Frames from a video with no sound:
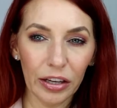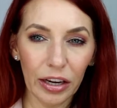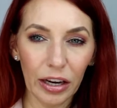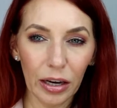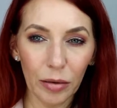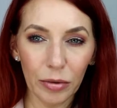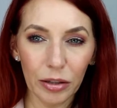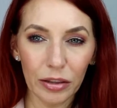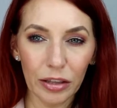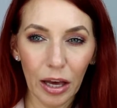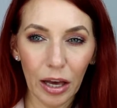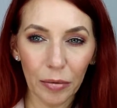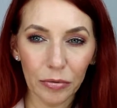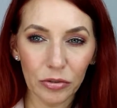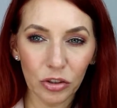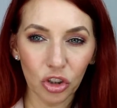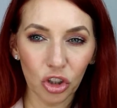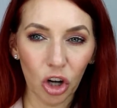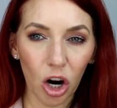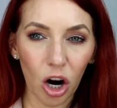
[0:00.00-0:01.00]
am in
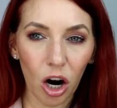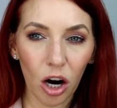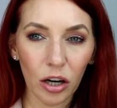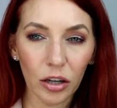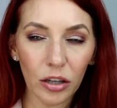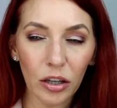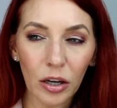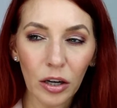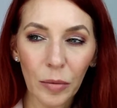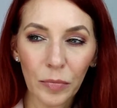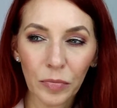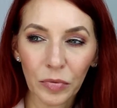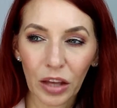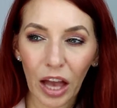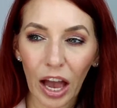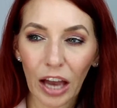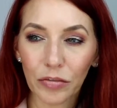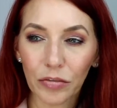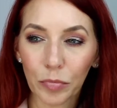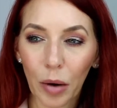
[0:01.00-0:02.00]
that jar.
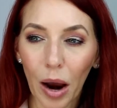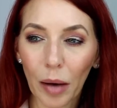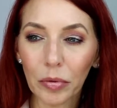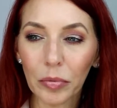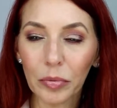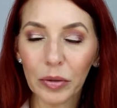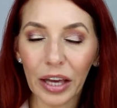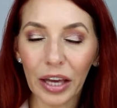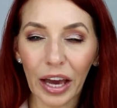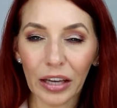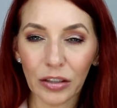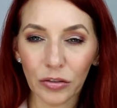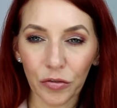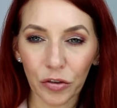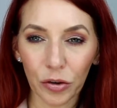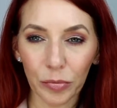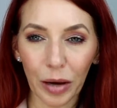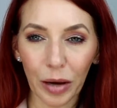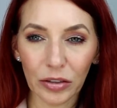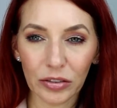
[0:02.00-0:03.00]
I've probably had it
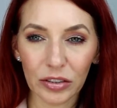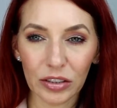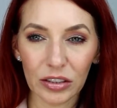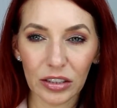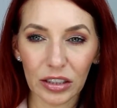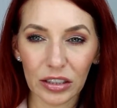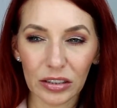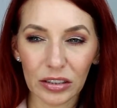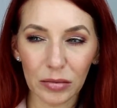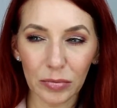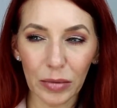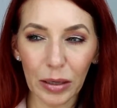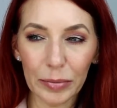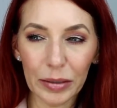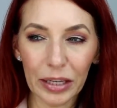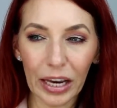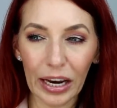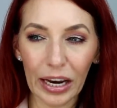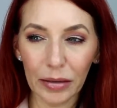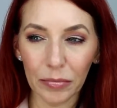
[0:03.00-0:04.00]
for about 6,
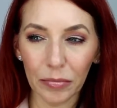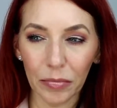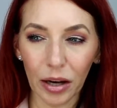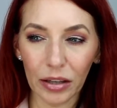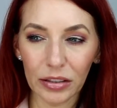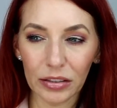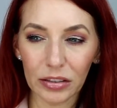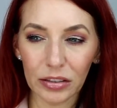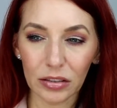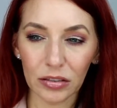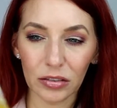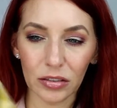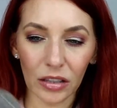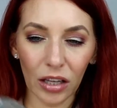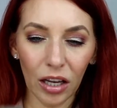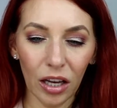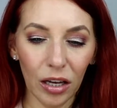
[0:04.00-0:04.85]
maybe 8 months.